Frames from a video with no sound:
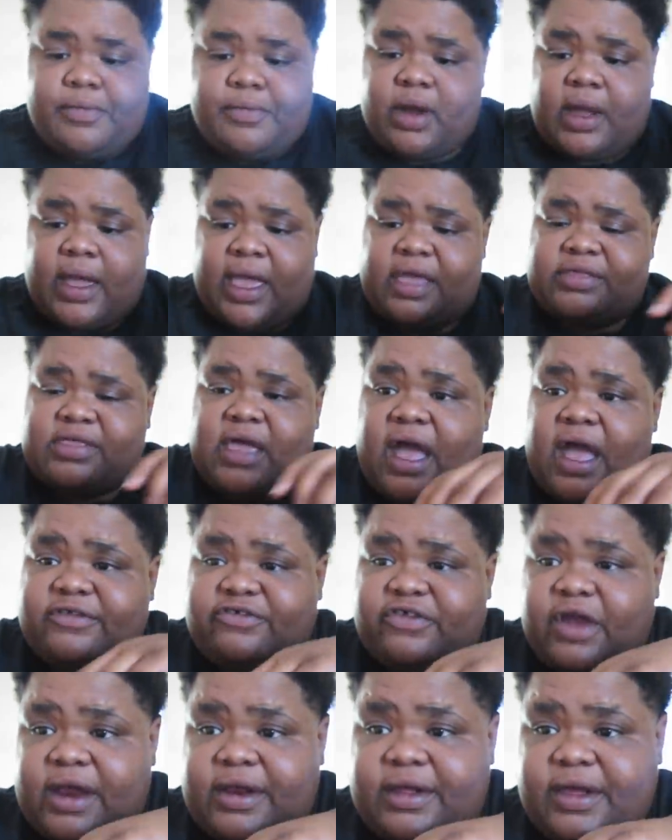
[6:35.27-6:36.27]
I guess I'll
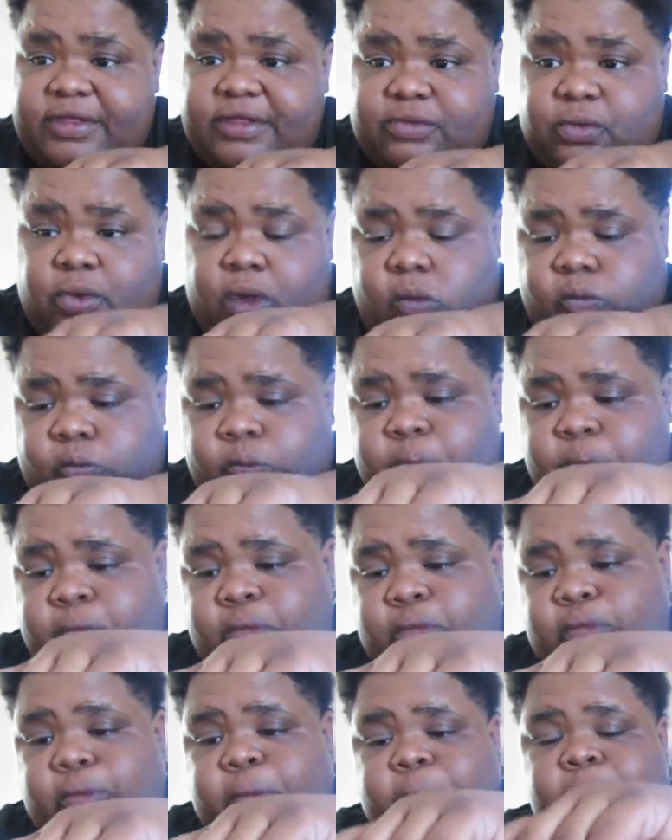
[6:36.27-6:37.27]
try the other one.
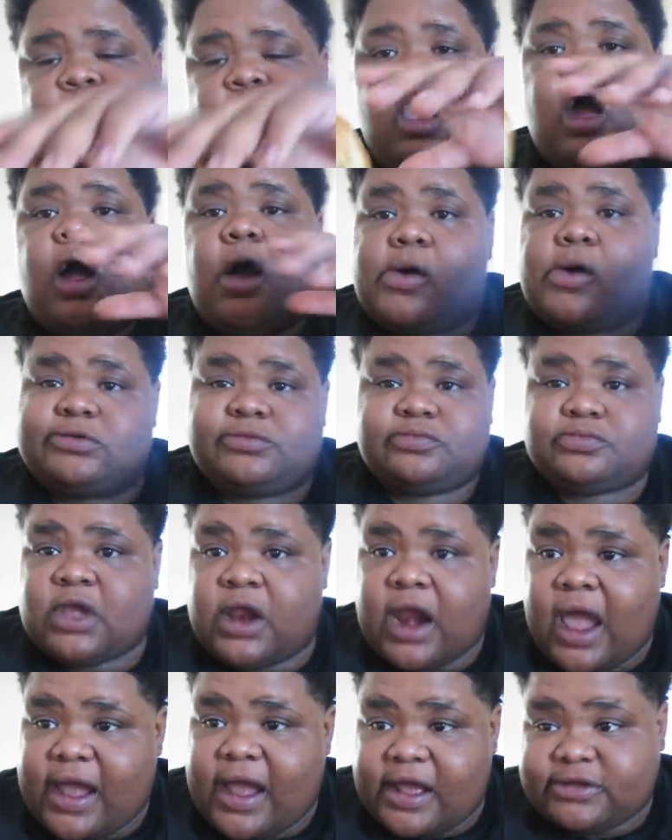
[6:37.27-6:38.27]
Oh,
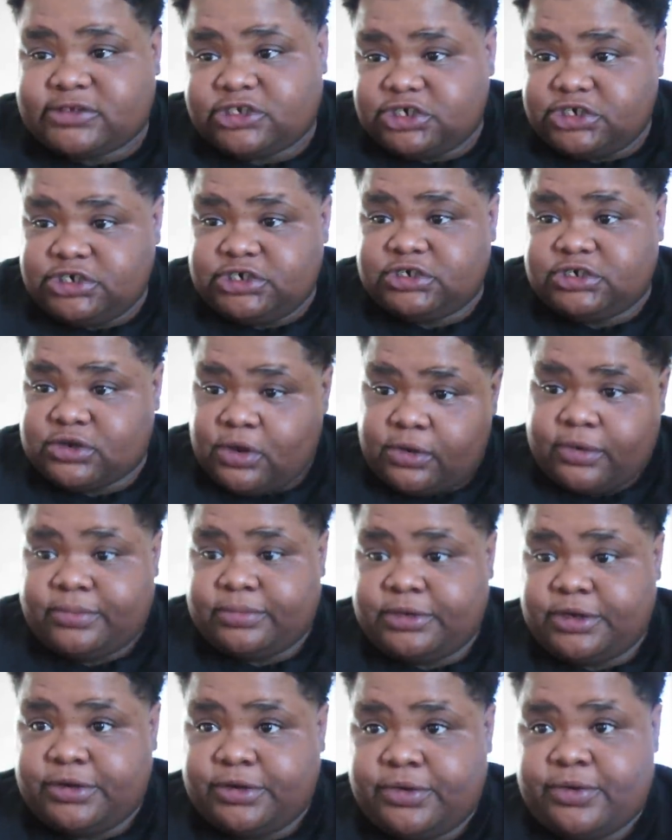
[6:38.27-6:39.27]
and I got cheese on
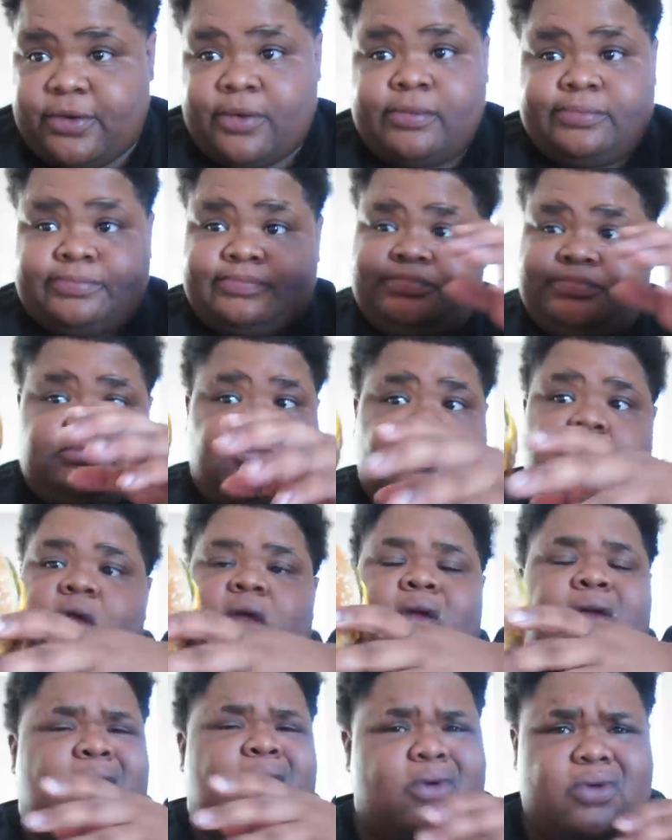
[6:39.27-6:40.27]
them too.
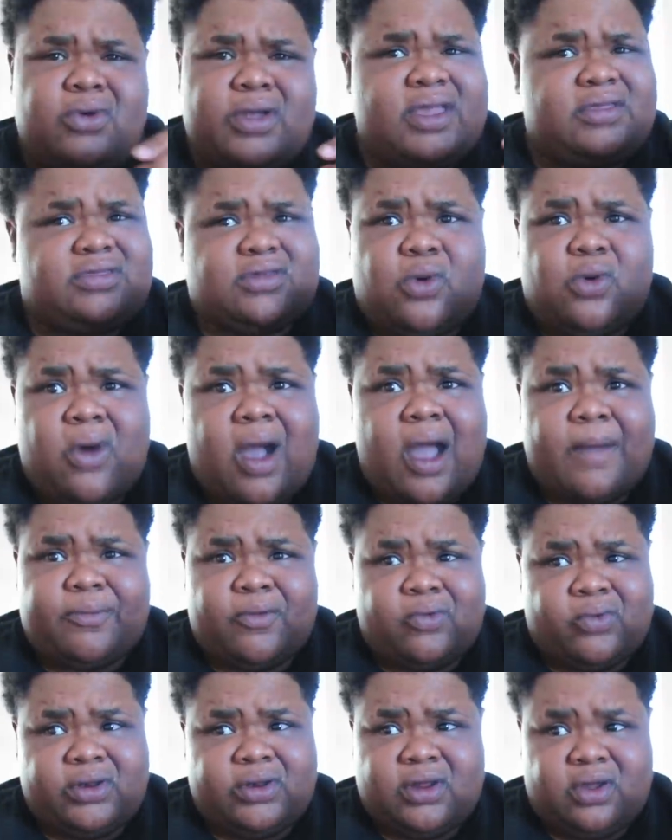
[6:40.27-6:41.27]
Who eats a
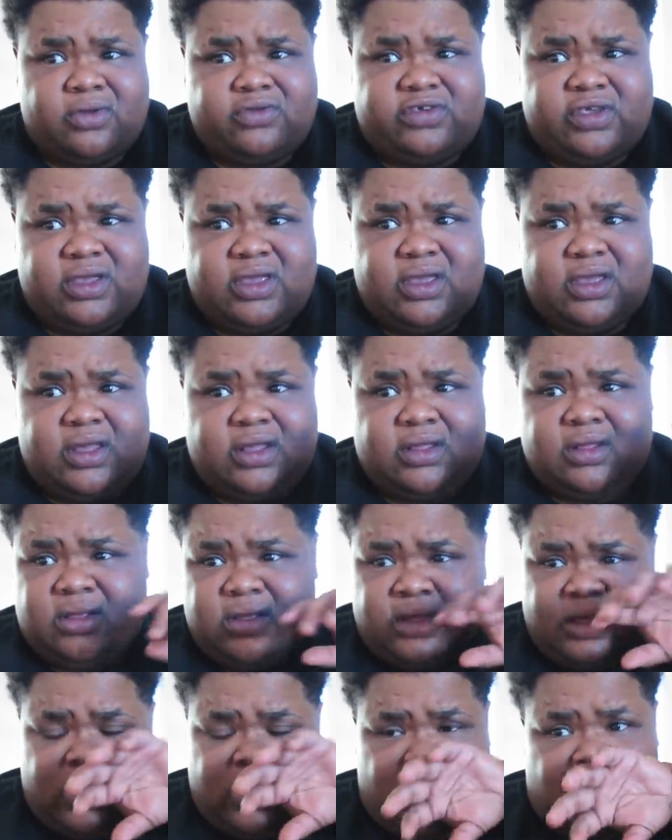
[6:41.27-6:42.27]
Whopper with no cheese?
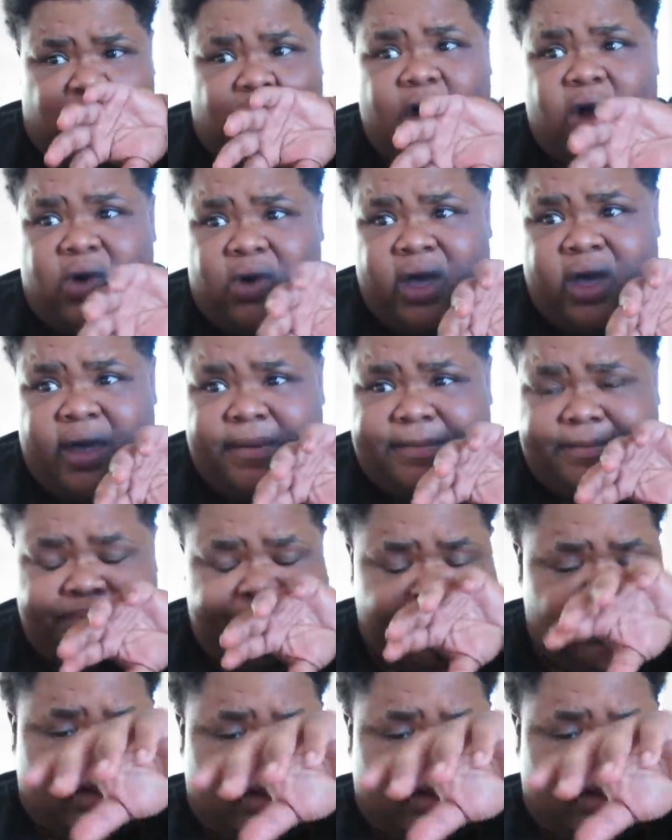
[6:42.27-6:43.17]
Grow up.